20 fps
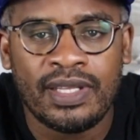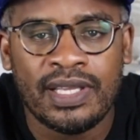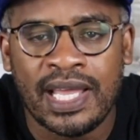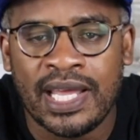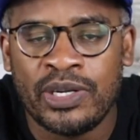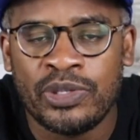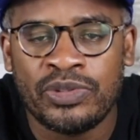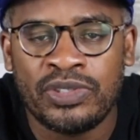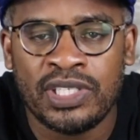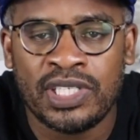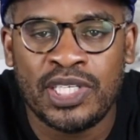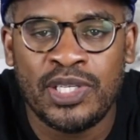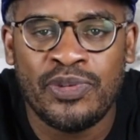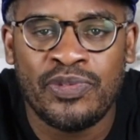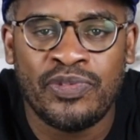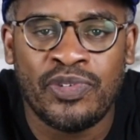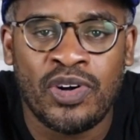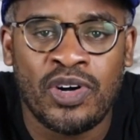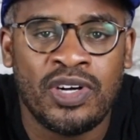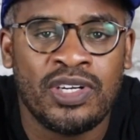I don't think he
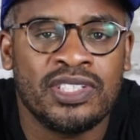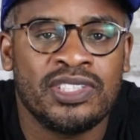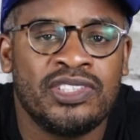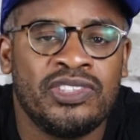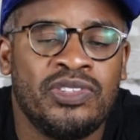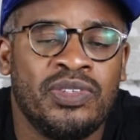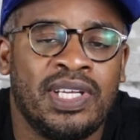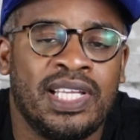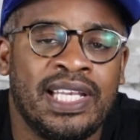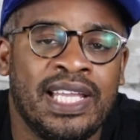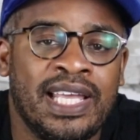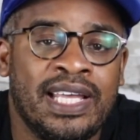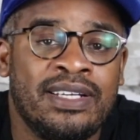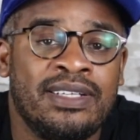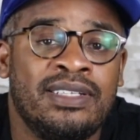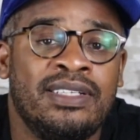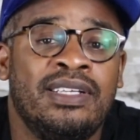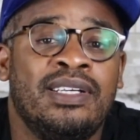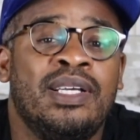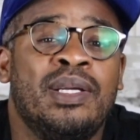falls to
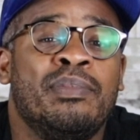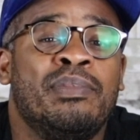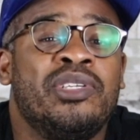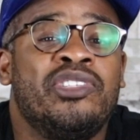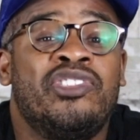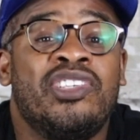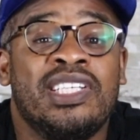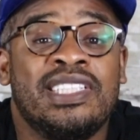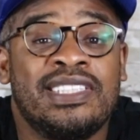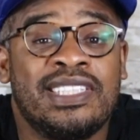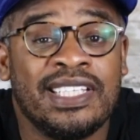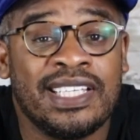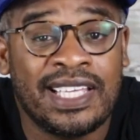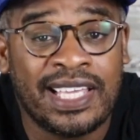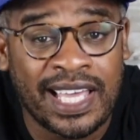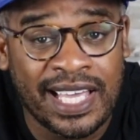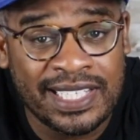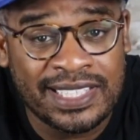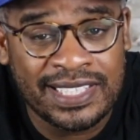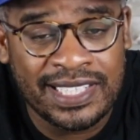Atlanta. But just in
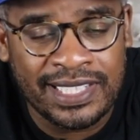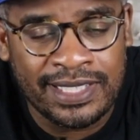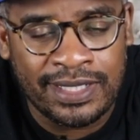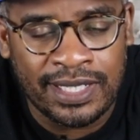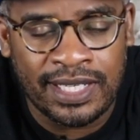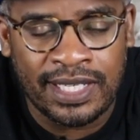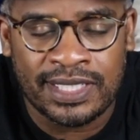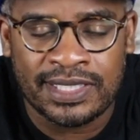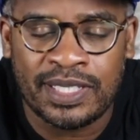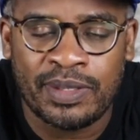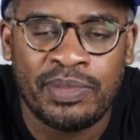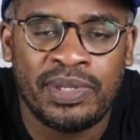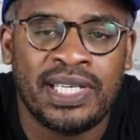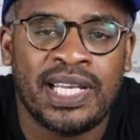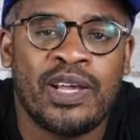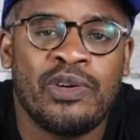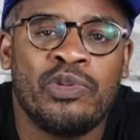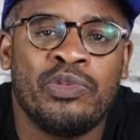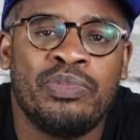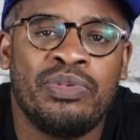case he does, I mean,
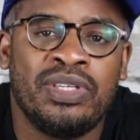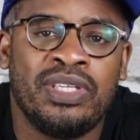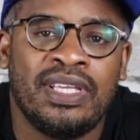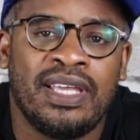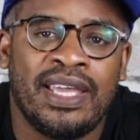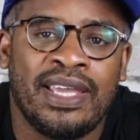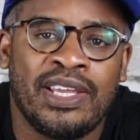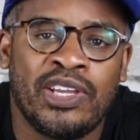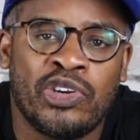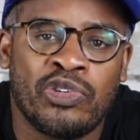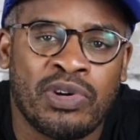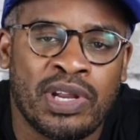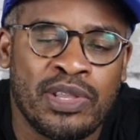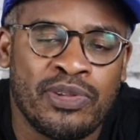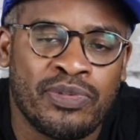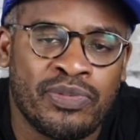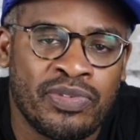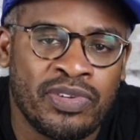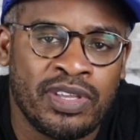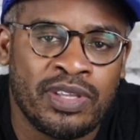that would be a great
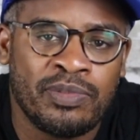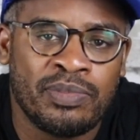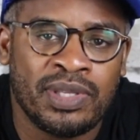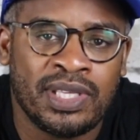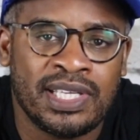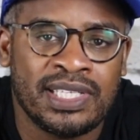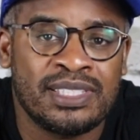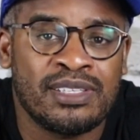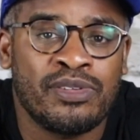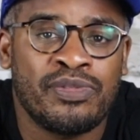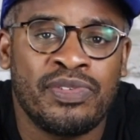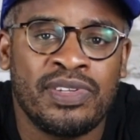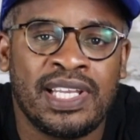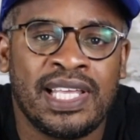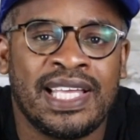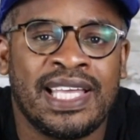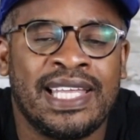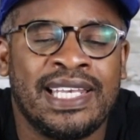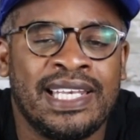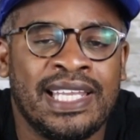fit because I feel
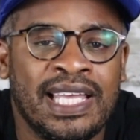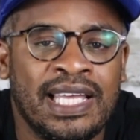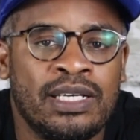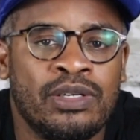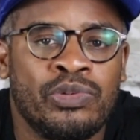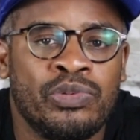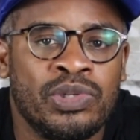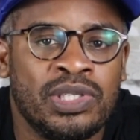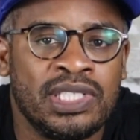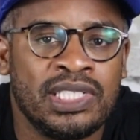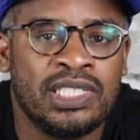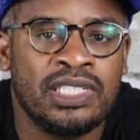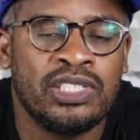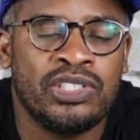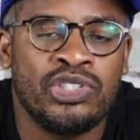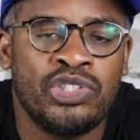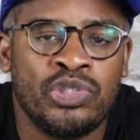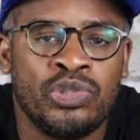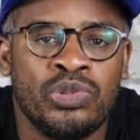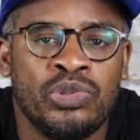like Atlanta really
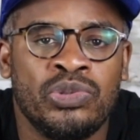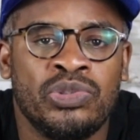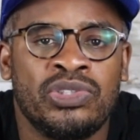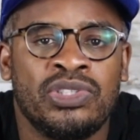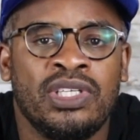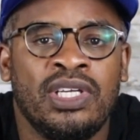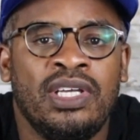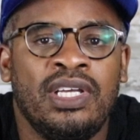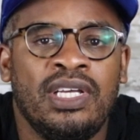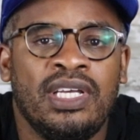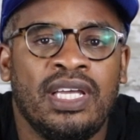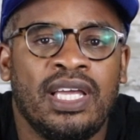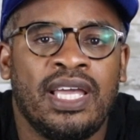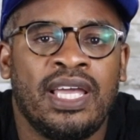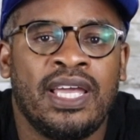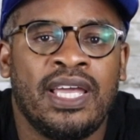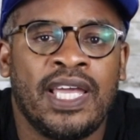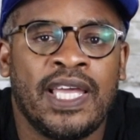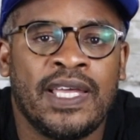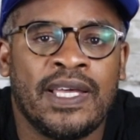could use
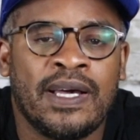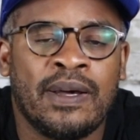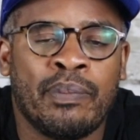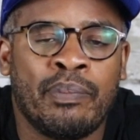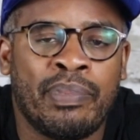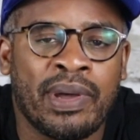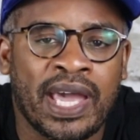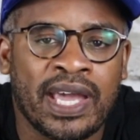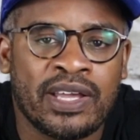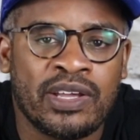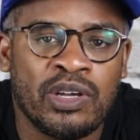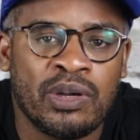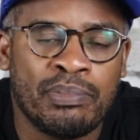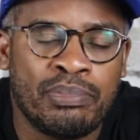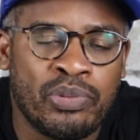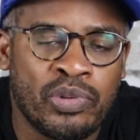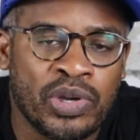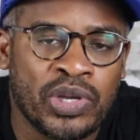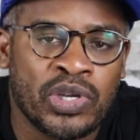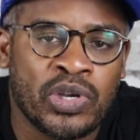a backup
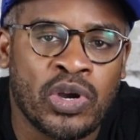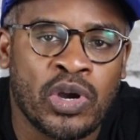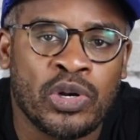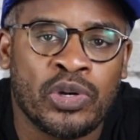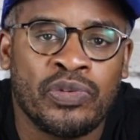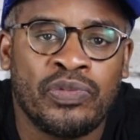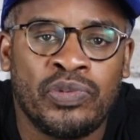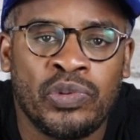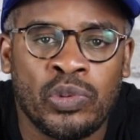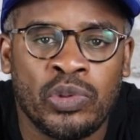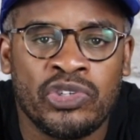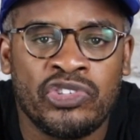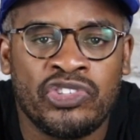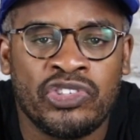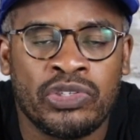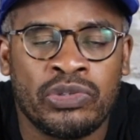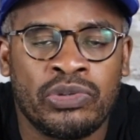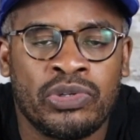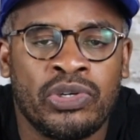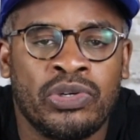point guard or floor
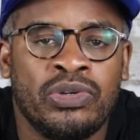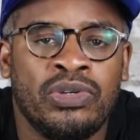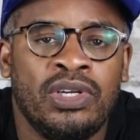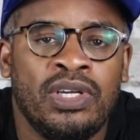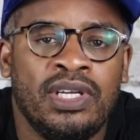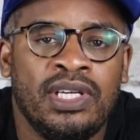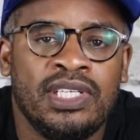general